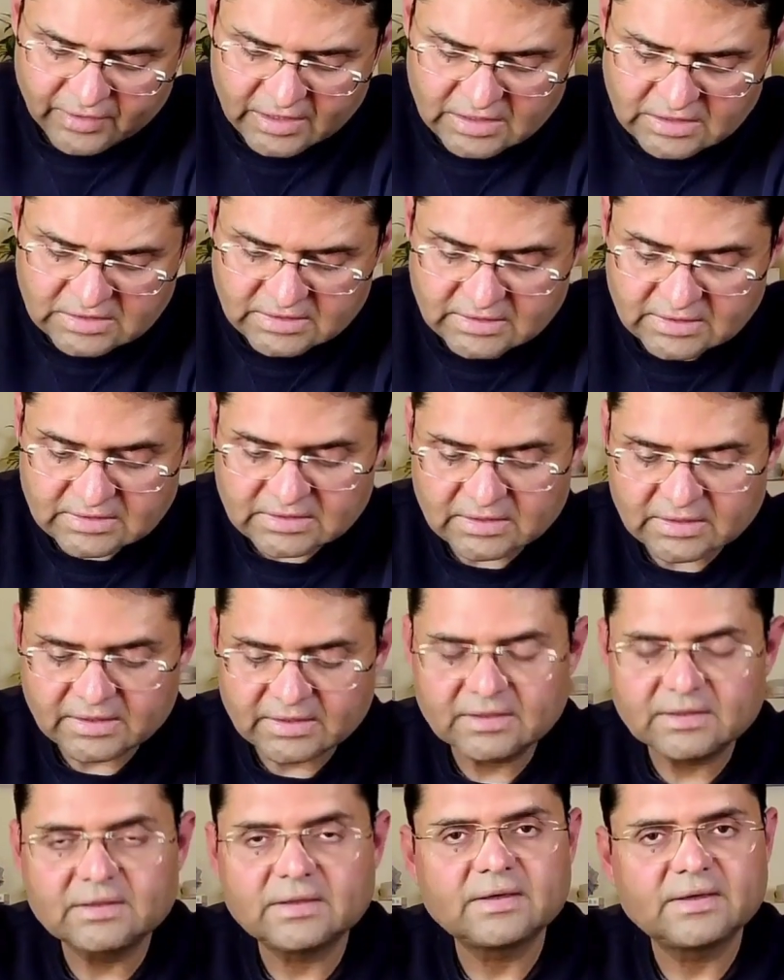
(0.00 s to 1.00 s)

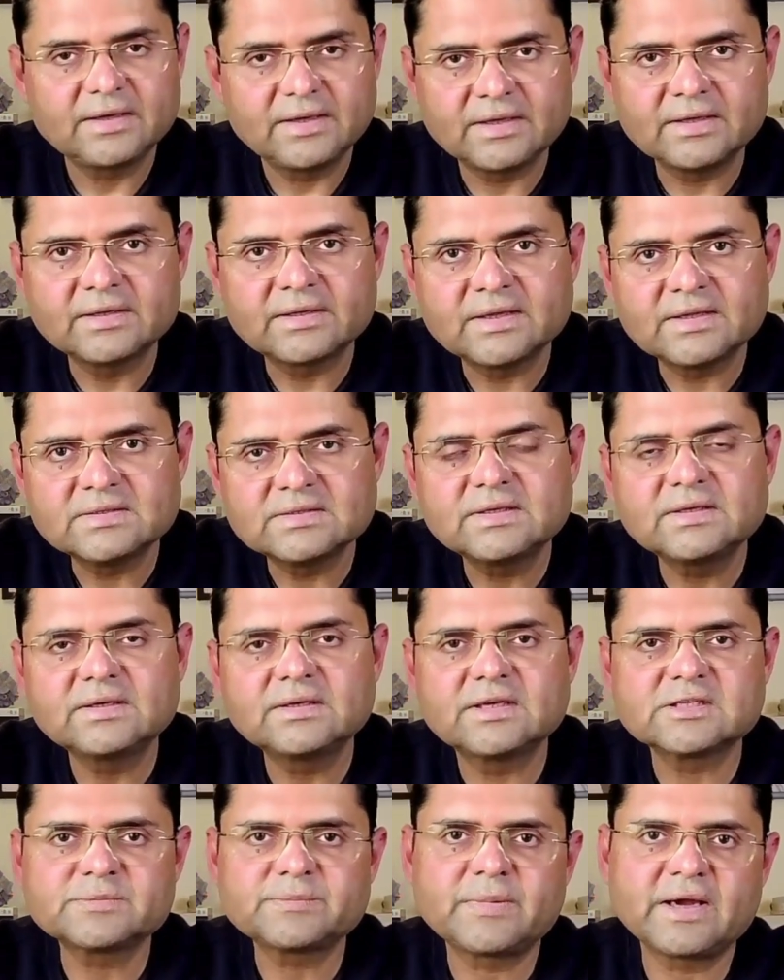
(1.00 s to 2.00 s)
Desertification is again
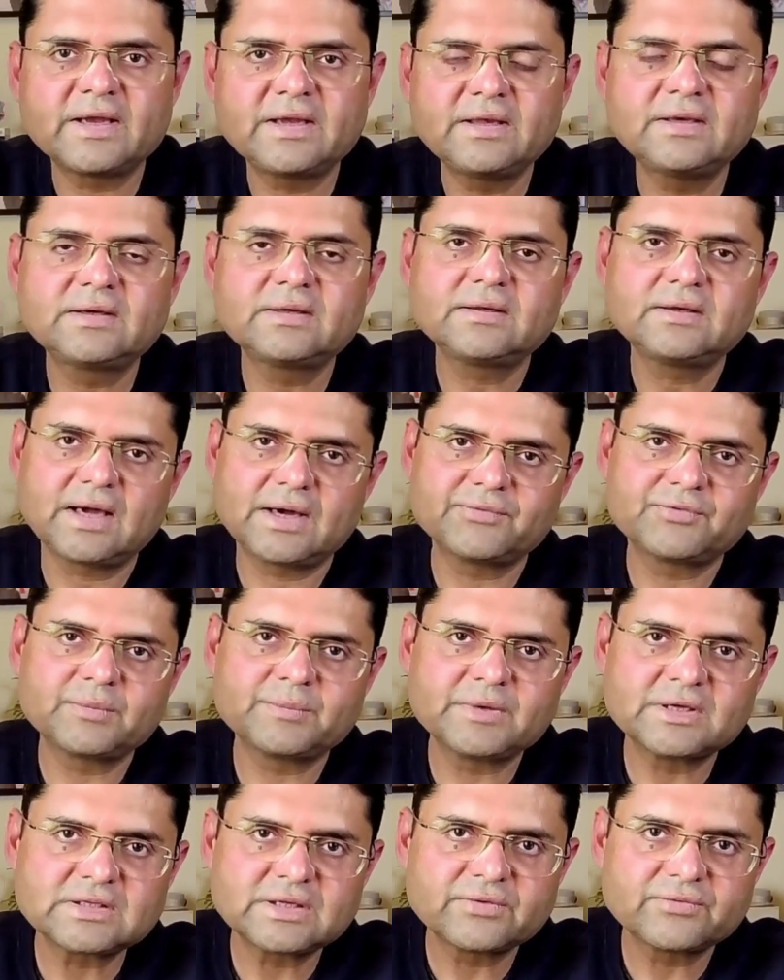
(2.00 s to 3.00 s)
increasing
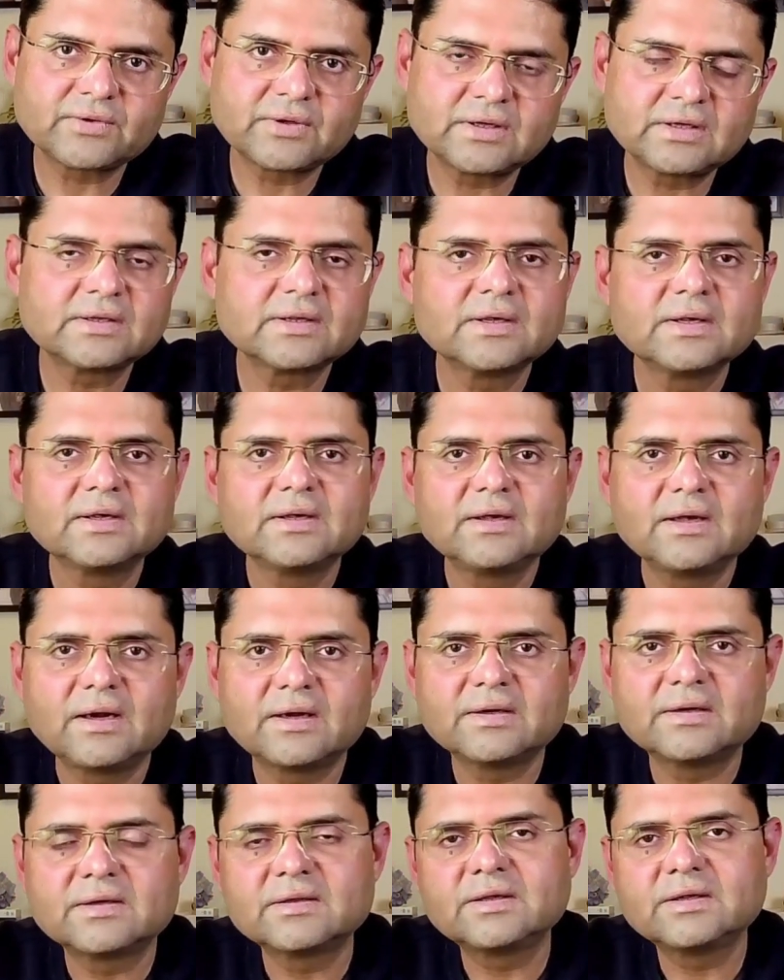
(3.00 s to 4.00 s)
despite our best
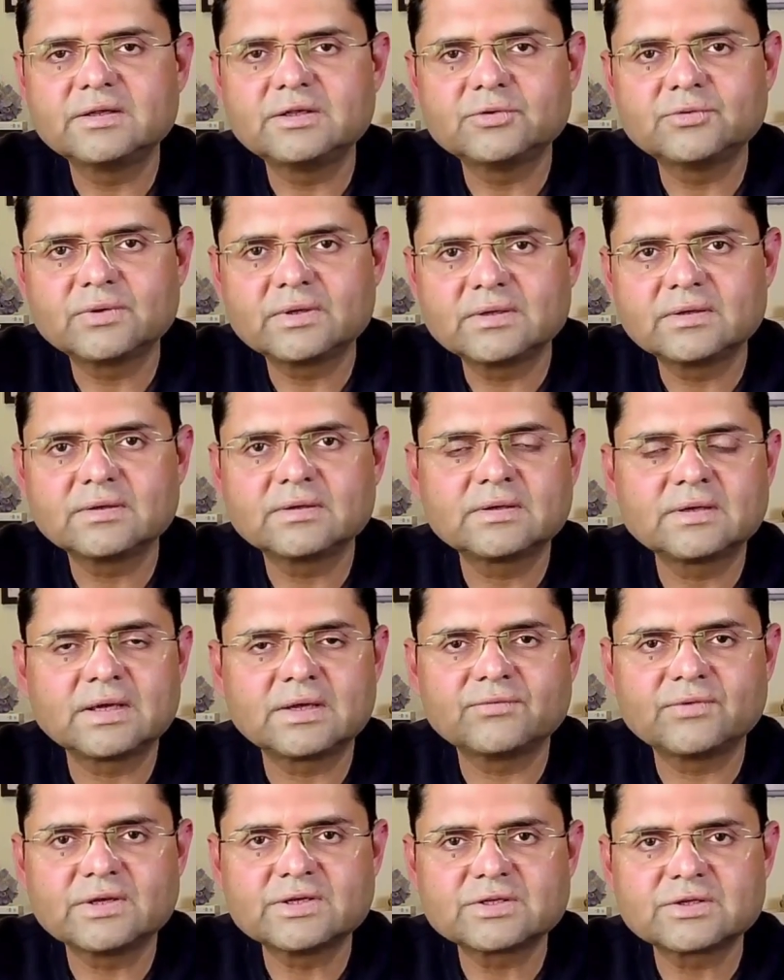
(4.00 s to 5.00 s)
effort under the
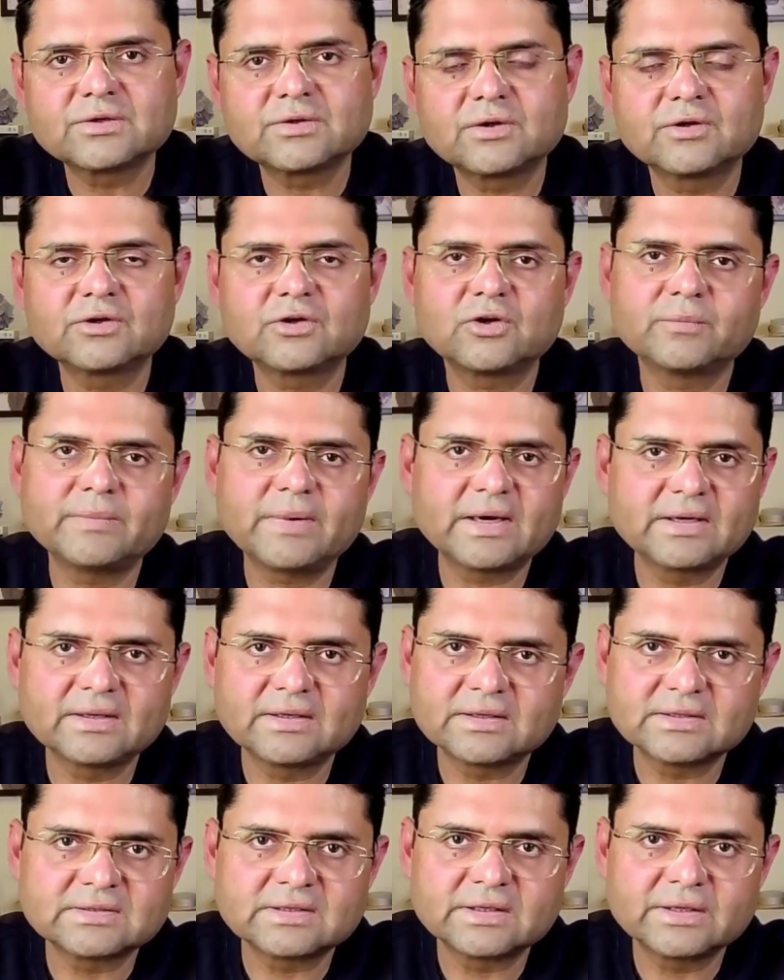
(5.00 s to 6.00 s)
UN Convention
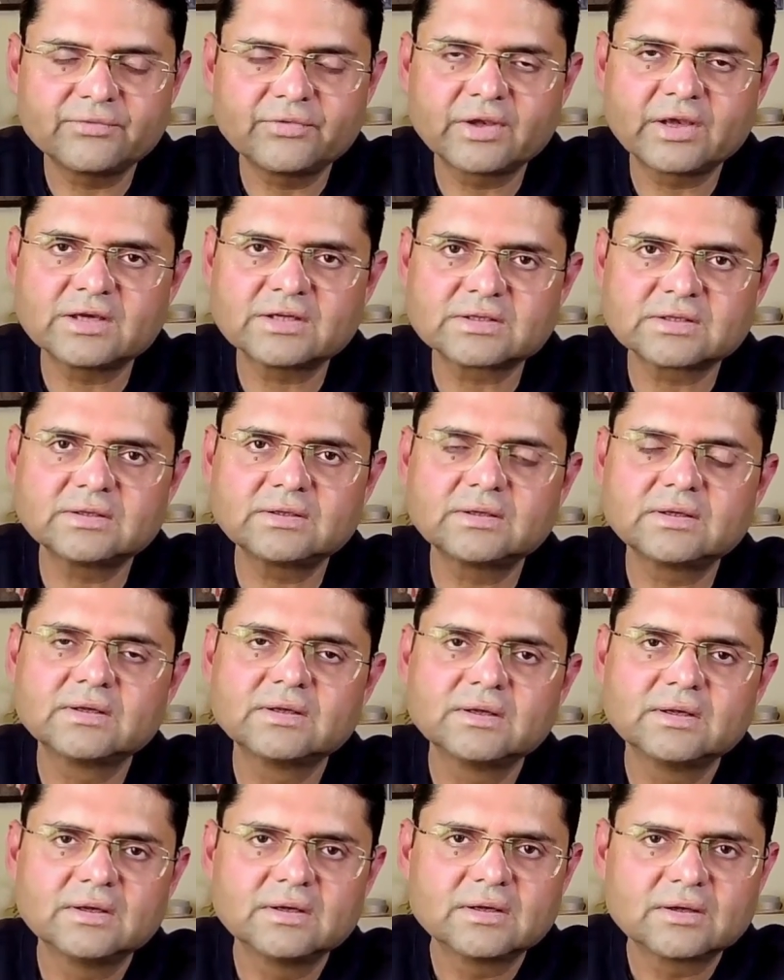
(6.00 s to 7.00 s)
on Combating
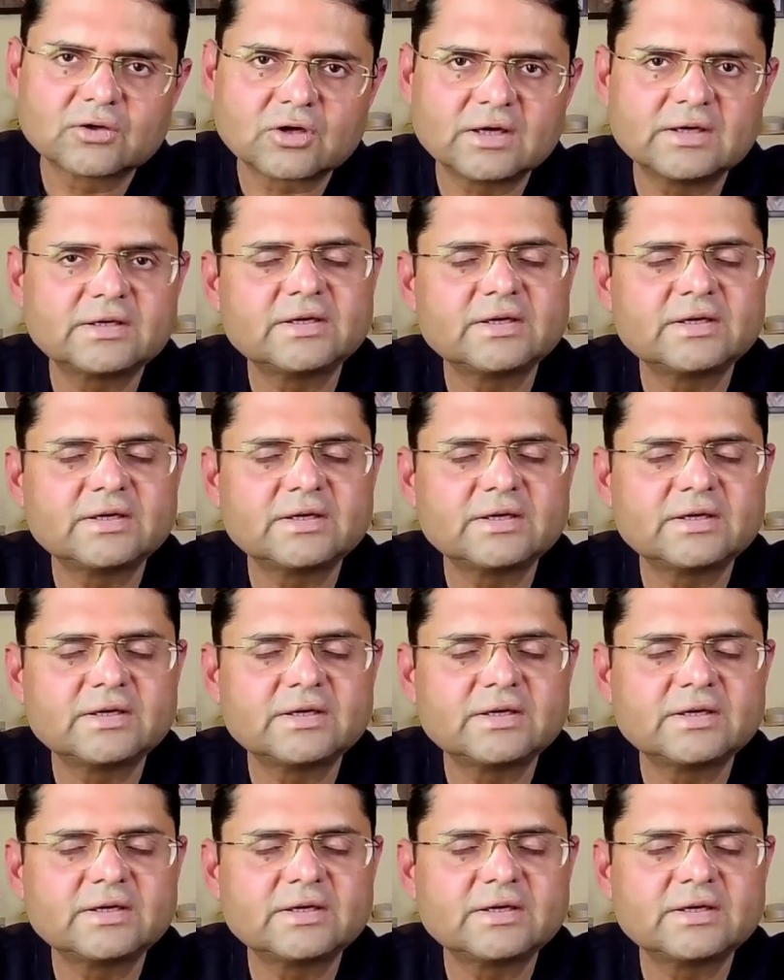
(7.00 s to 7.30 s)
Desertification.